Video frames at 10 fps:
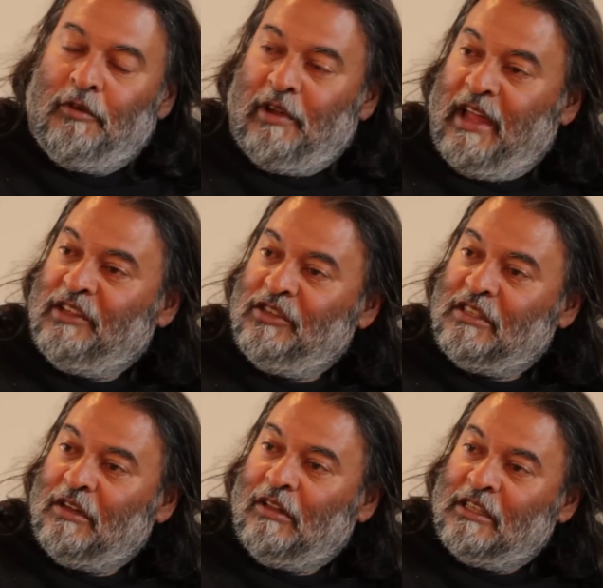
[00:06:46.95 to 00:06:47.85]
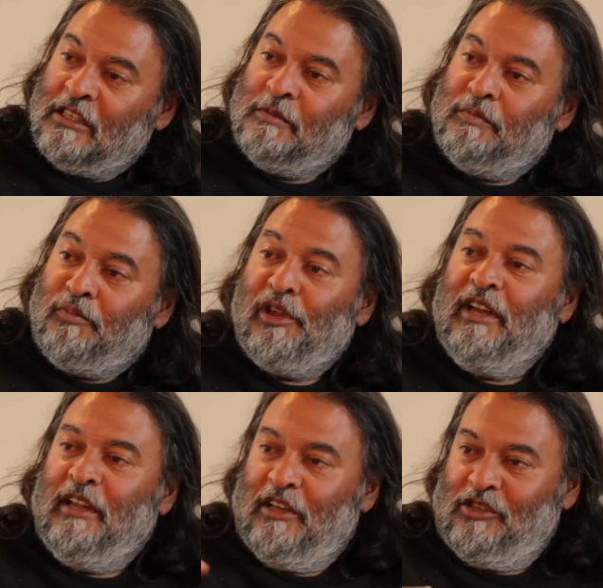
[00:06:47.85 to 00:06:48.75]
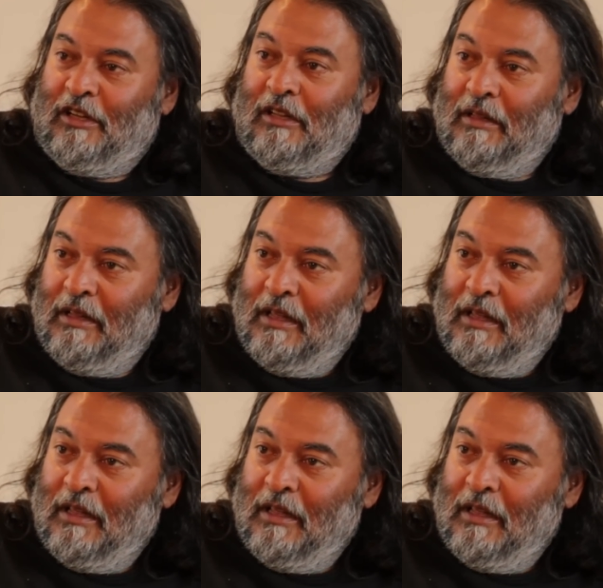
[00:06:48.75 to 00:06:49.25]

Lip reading: for agents and all, this is pre-digital.